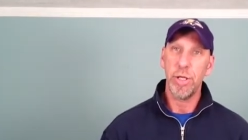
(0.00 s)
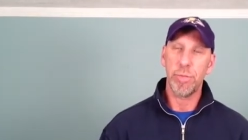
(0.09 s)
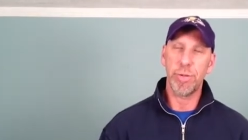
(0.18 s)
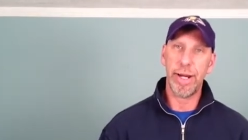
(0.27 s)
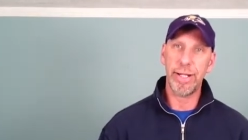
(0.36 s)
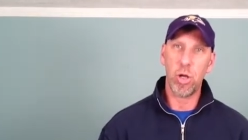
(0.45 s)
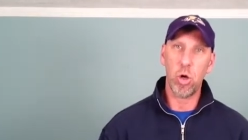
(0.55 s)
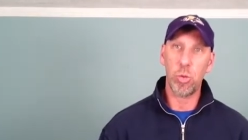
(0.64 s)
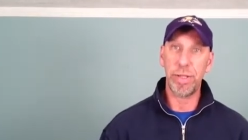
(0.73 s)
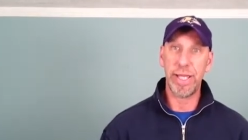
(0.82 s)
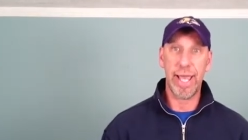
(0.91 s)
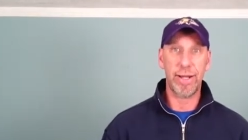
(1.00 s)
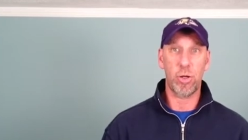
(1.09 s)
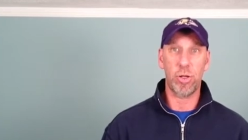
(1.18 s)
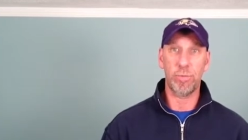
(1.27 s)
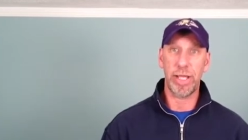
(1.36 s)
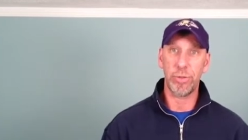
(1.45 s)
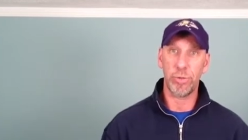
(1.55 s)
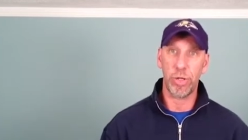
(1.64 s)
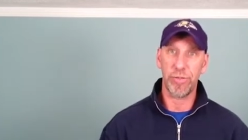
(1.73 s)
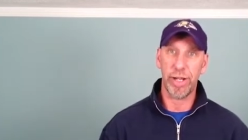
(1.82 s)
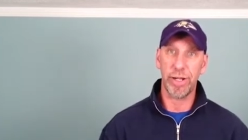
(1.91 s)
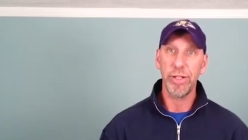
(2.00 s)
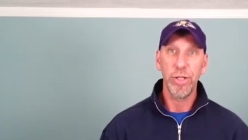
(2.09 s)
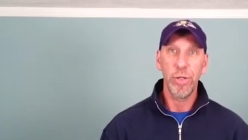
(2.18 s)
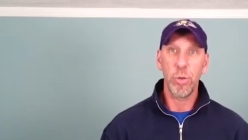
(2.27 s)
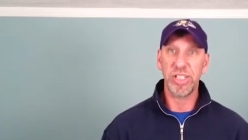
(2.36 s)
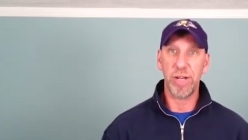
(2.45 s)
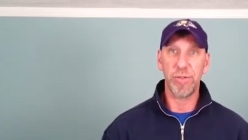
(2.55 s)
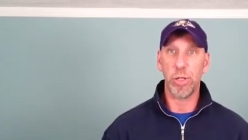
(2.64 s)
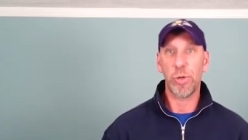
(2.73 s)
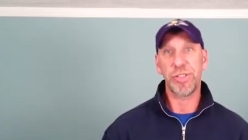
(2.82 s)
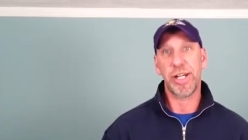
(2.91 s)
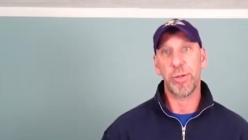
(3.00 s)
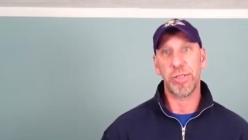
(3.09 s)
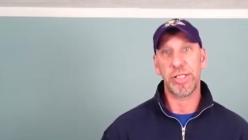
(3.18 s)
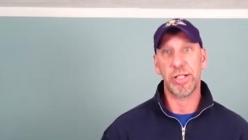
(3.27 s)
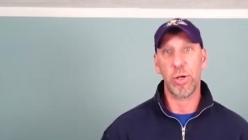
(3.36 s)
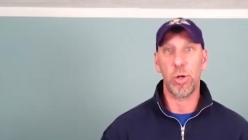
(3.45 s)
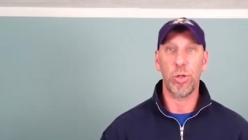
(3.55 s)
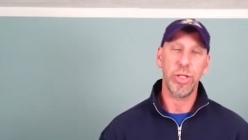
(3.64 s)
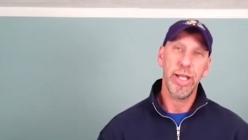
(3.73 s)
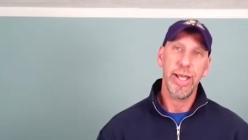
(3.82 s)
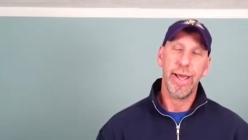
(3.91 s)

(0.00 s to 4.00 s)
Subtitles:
Braden Holtby and Michael NYR, whichever goaltender was in goal,